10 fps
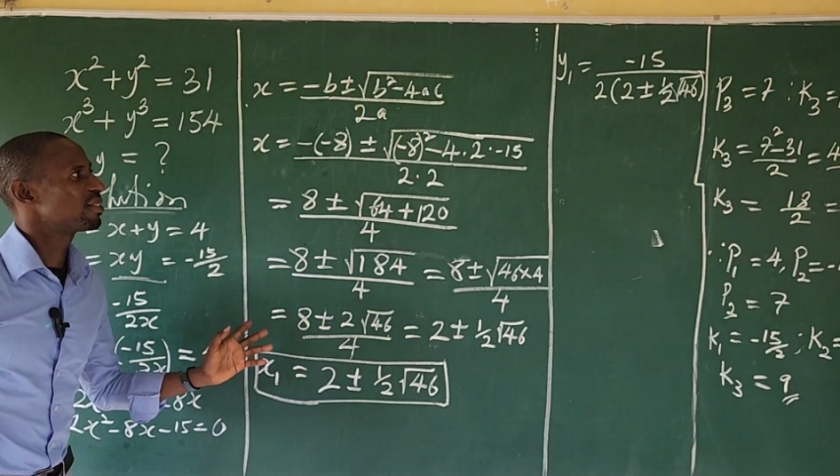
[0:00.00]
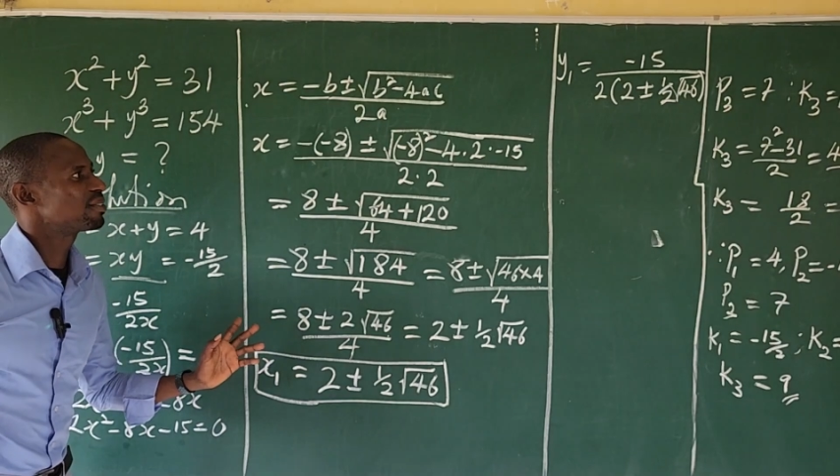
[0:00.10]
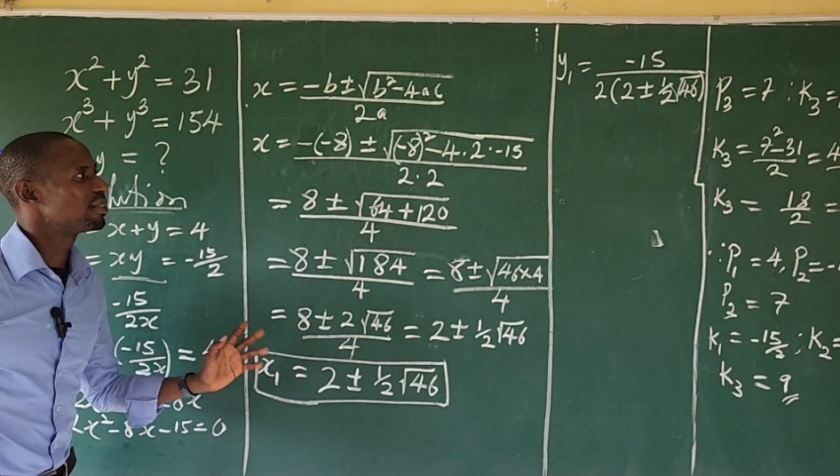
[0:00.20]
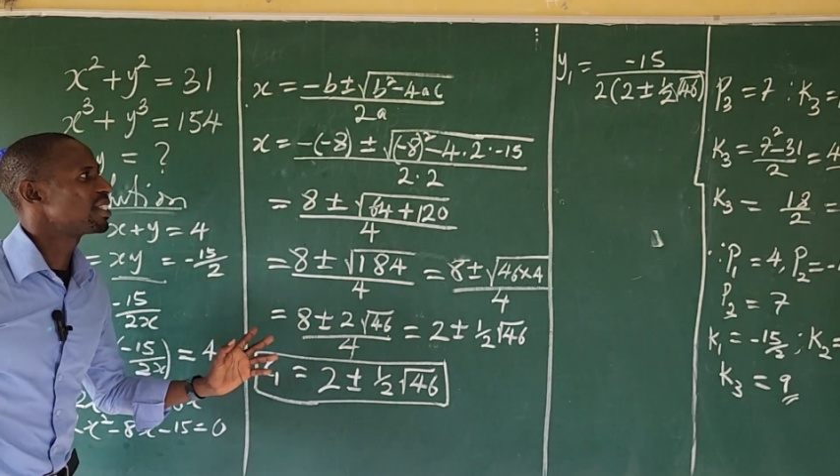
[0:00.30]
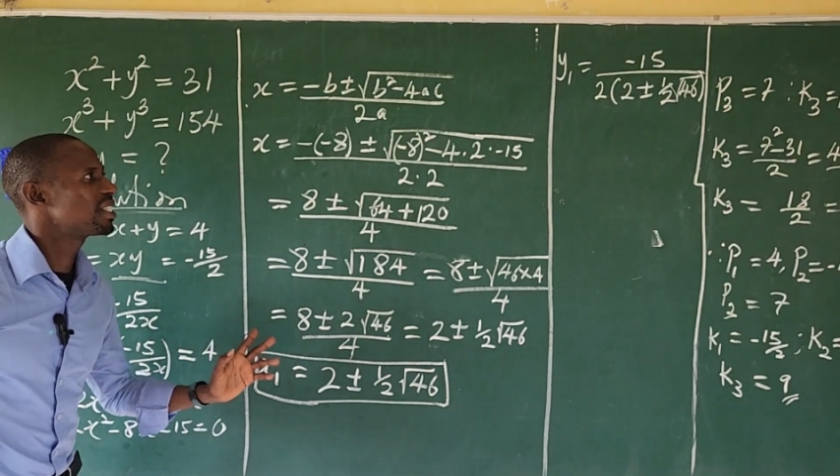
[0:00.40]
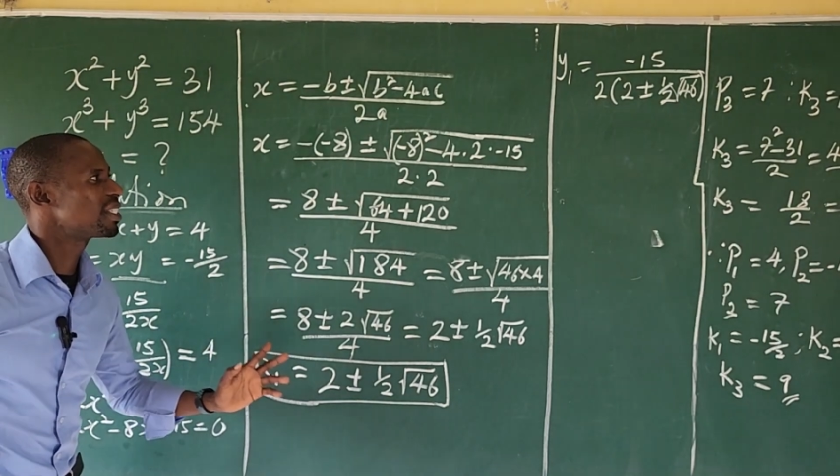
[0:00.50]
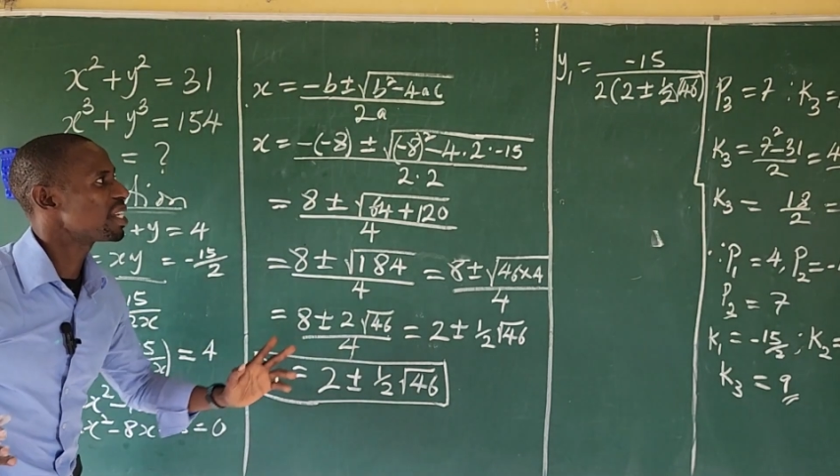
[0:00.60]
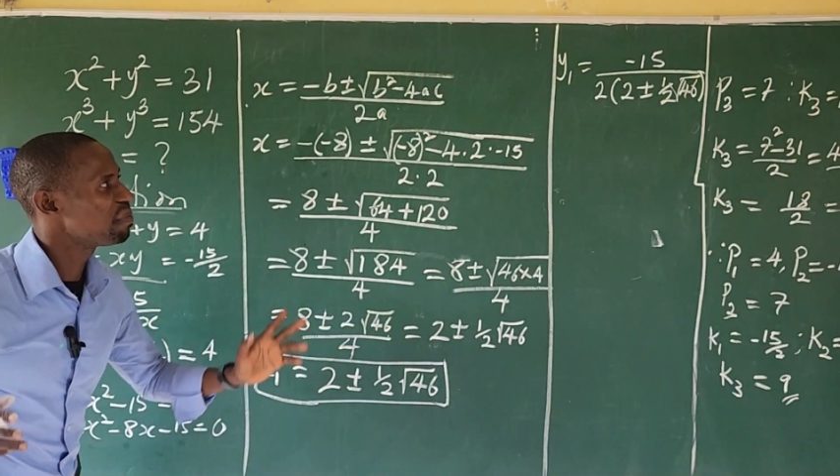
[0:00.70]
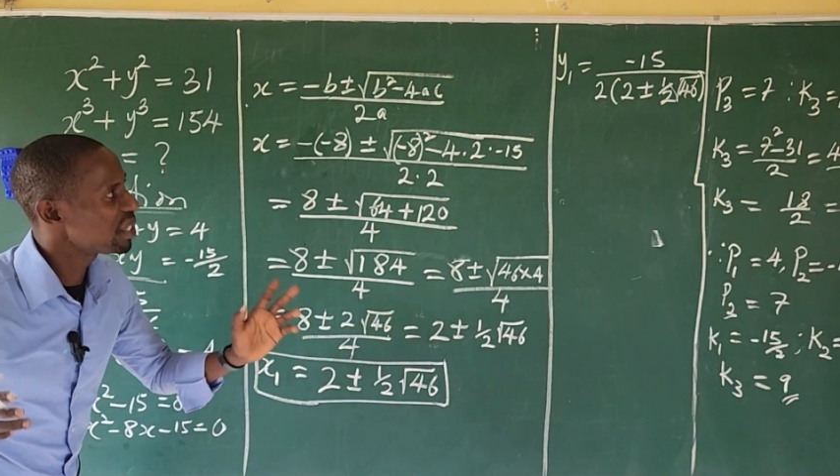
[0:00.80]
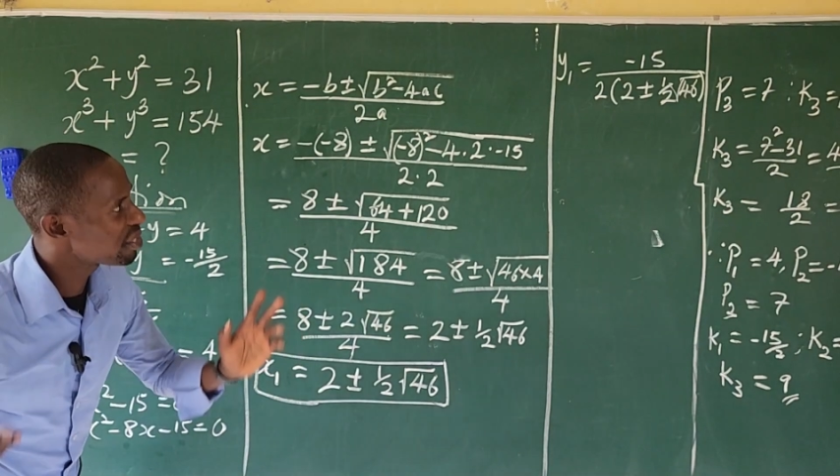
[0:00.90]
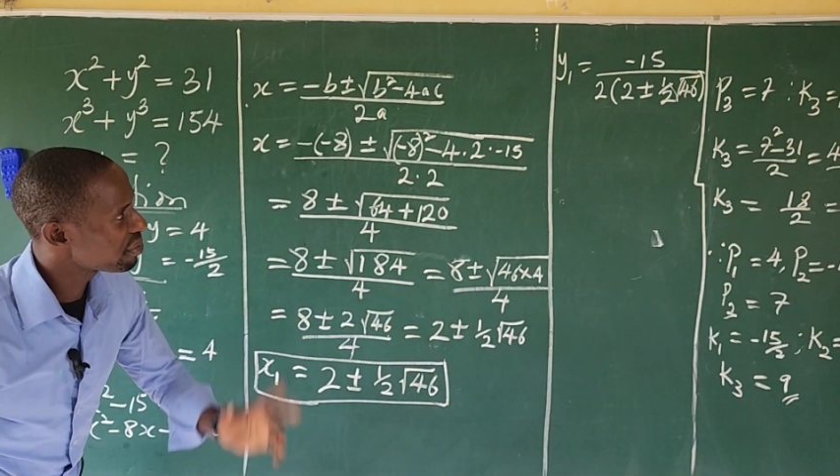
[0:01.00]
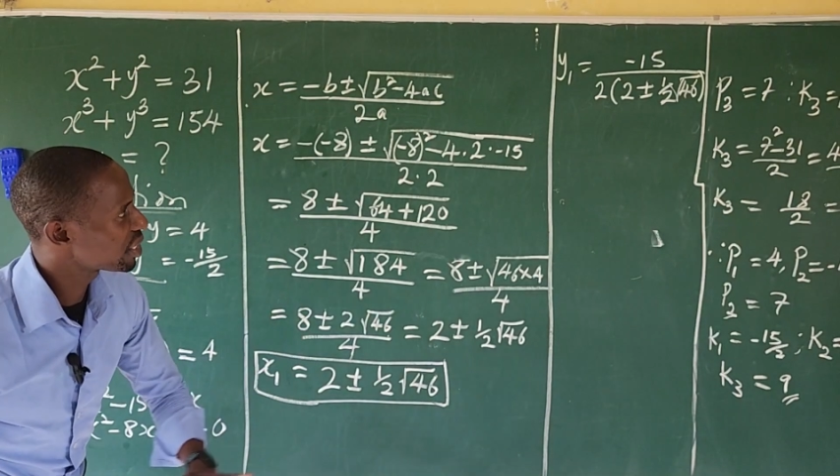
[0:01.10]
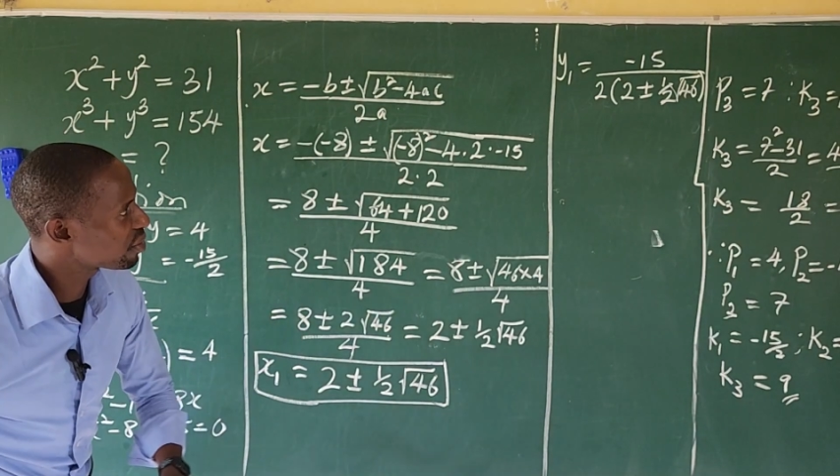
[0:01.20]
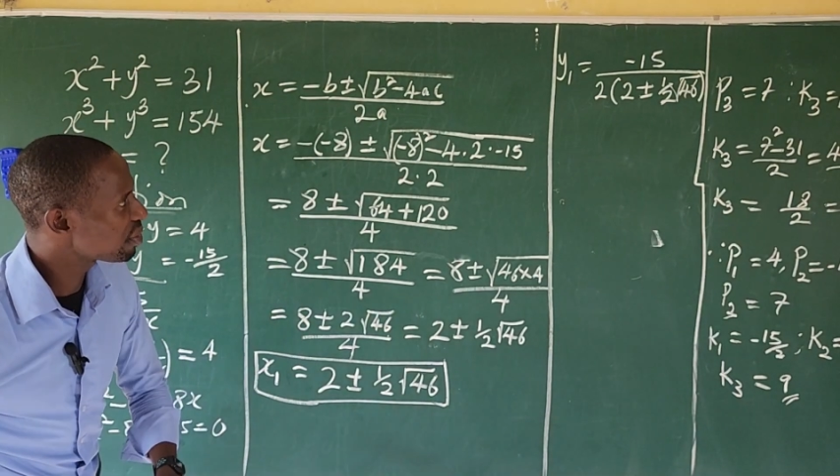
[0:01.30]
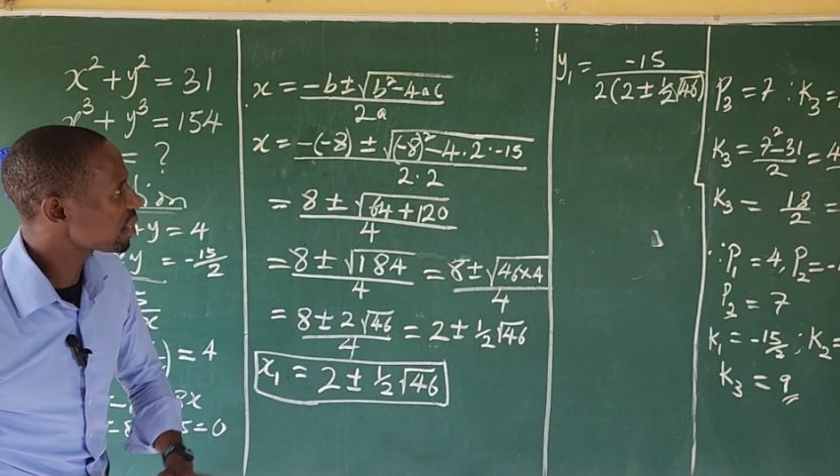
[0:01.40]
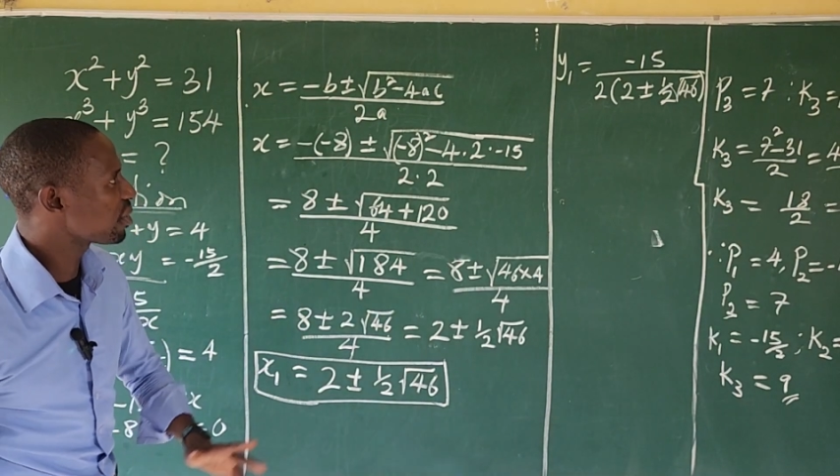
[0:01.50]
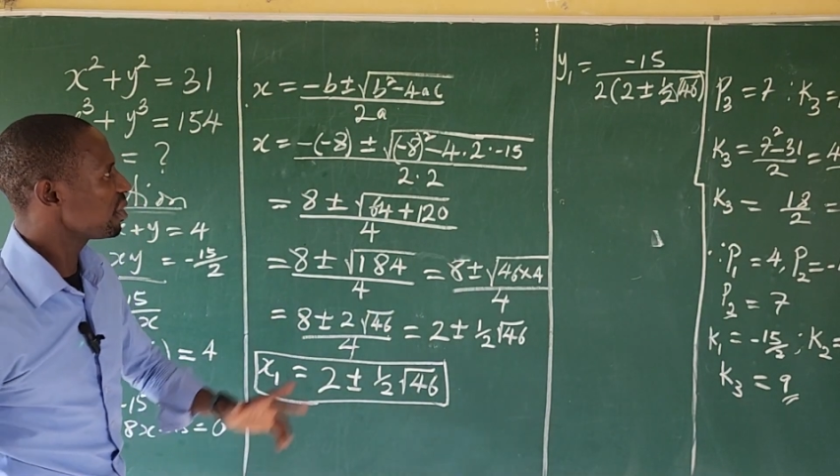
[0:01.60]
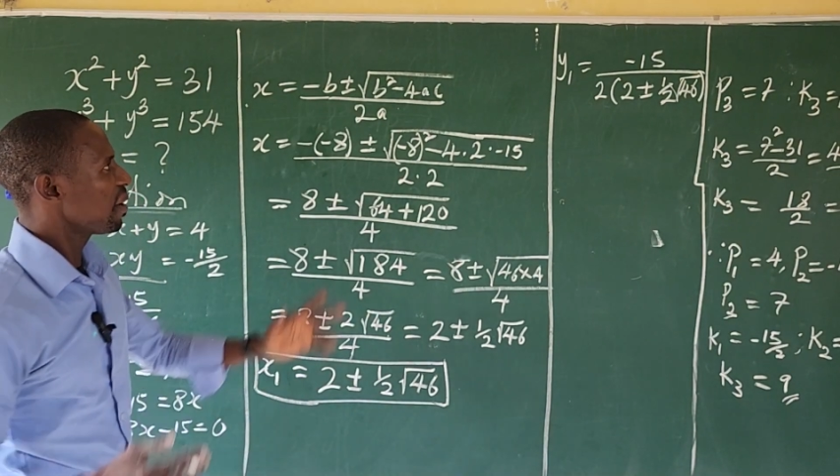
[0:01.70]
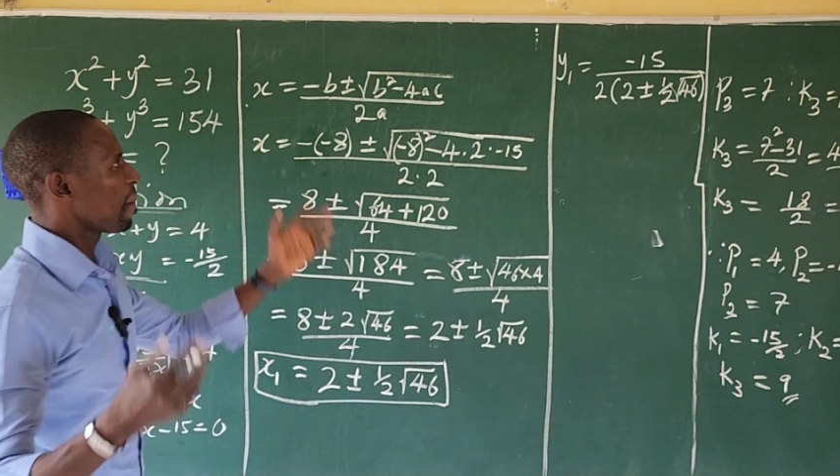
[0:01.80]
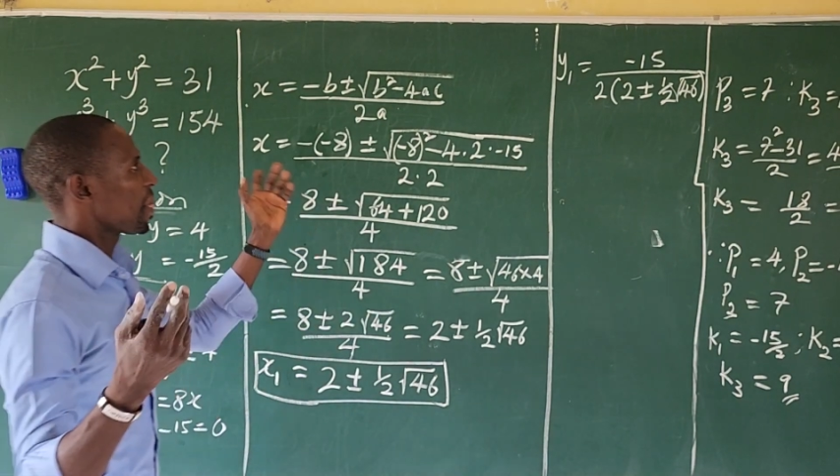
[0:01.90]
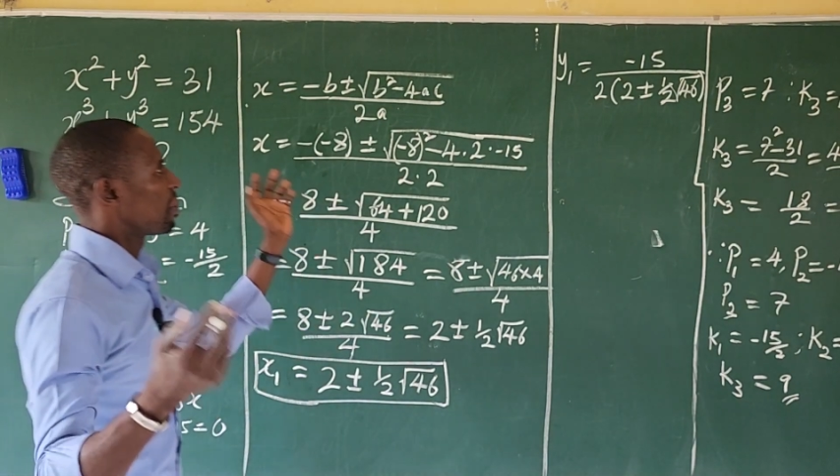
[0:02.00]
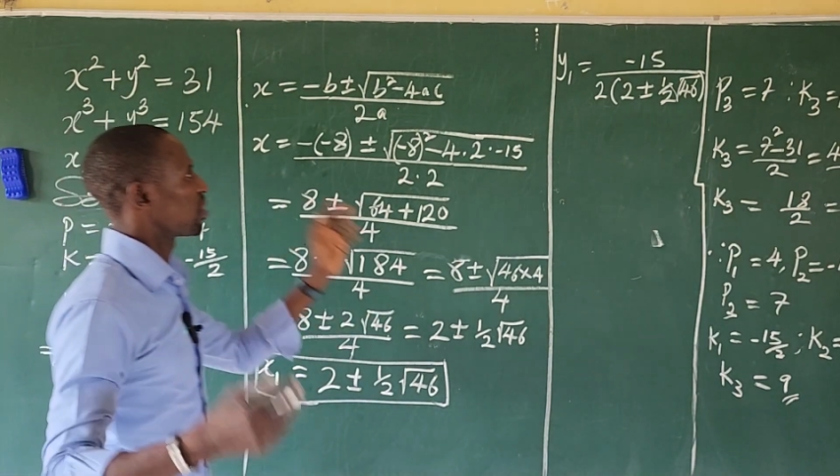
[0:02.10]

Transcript: told you this is a bit rhetorical,